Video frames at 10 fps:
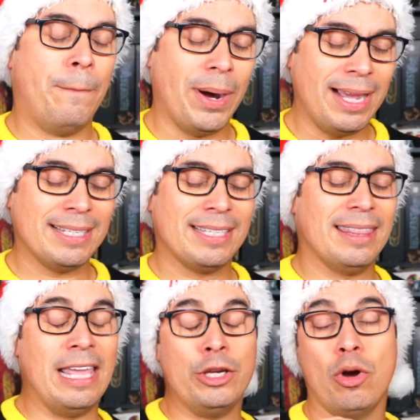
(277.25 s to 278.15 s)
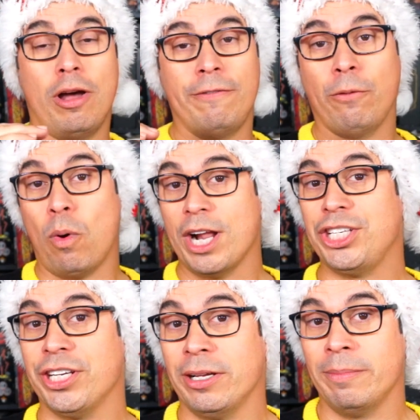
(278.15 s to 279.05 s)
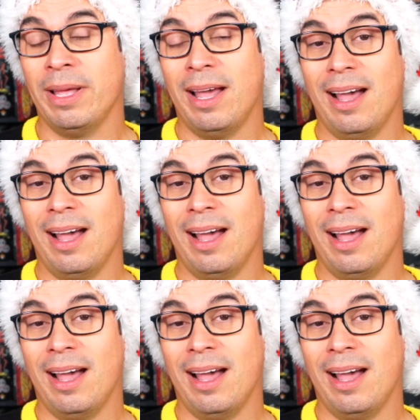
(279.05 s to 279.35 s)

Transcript: But thank you all for watching them.